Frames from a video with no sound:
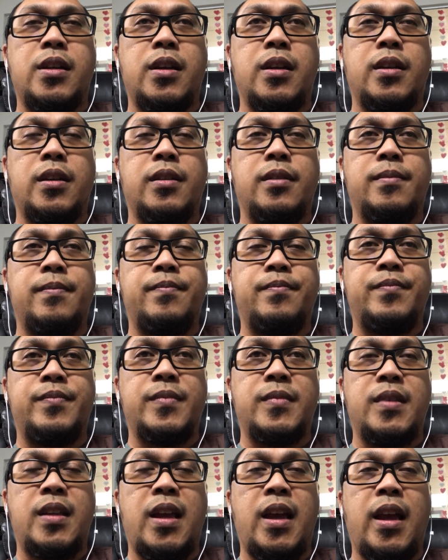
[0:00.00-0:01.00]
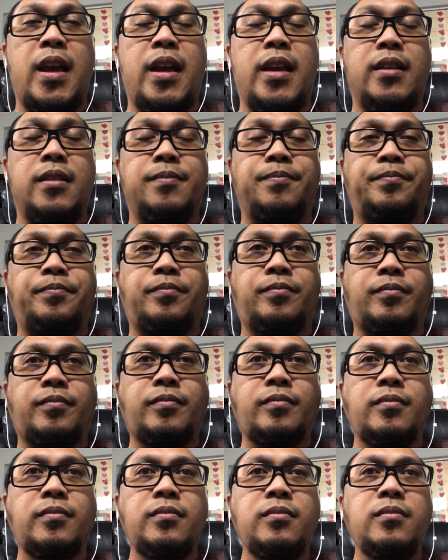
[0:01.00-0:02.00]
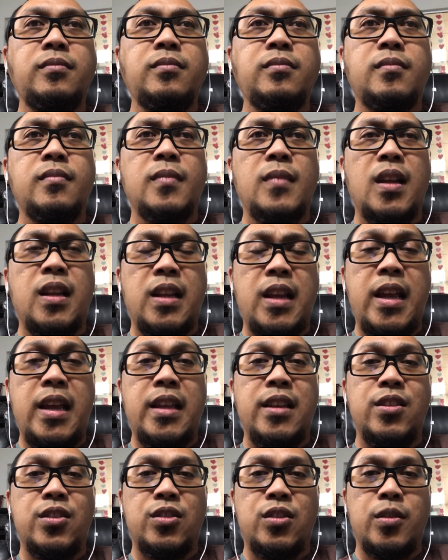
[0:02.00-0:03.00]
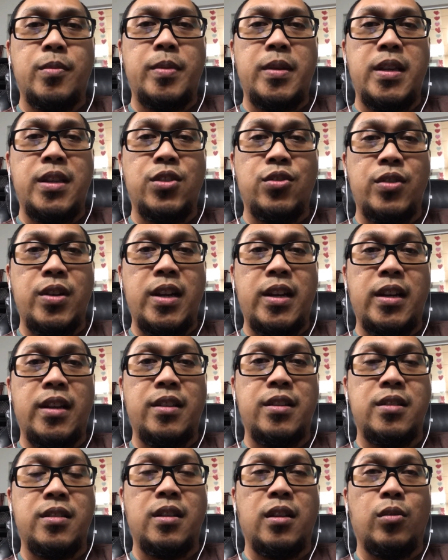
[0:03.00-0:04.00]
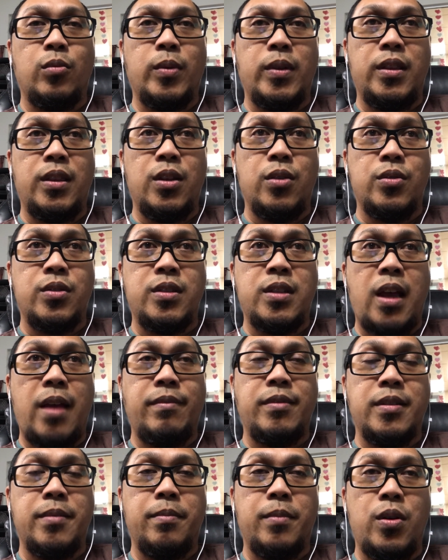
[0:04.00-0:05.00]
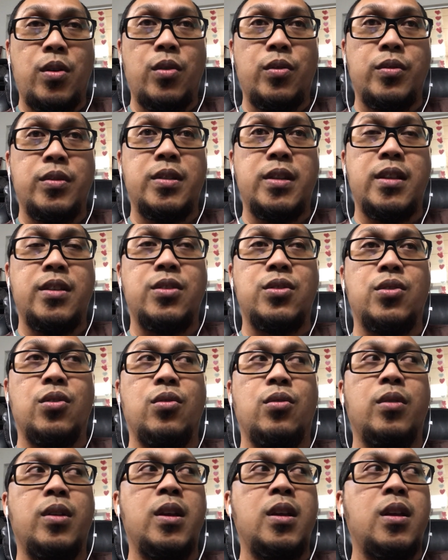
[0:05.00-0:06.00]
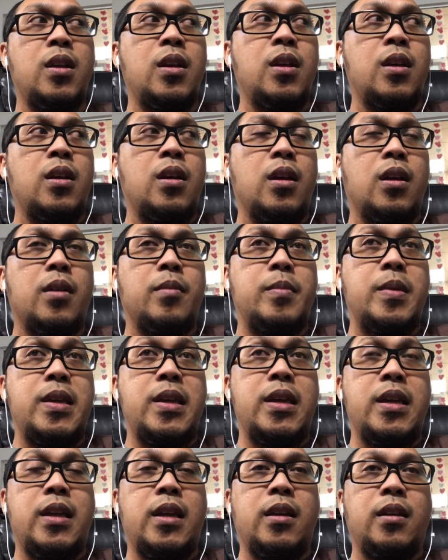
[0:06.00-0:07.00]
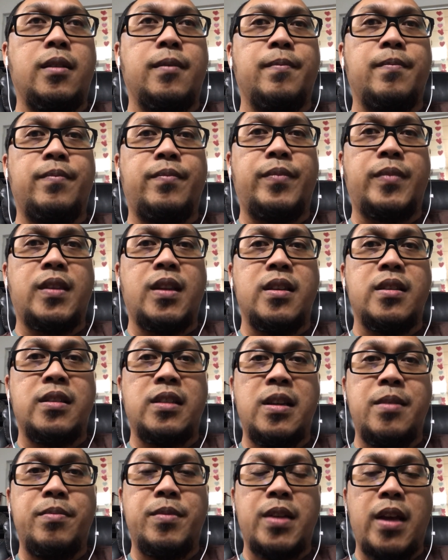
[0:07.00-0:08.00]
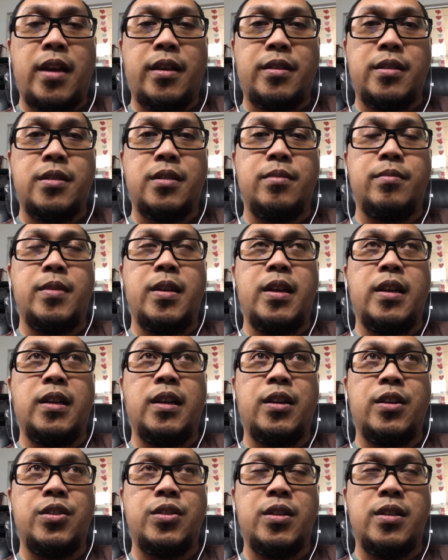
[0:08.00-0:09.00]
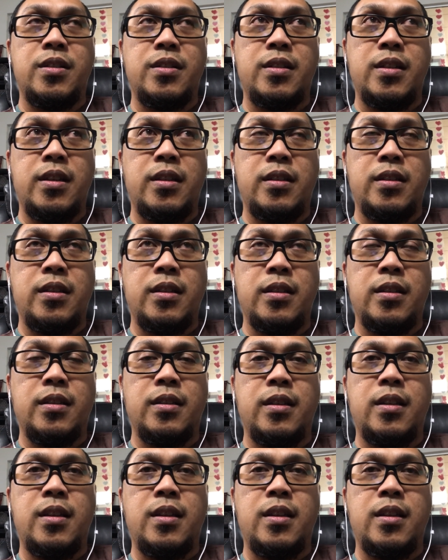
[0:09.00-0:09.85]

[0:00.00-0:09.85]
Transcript: uh, that needs to be treated still with those types of modes. And so, uh, being sleep techs, being clinicians in the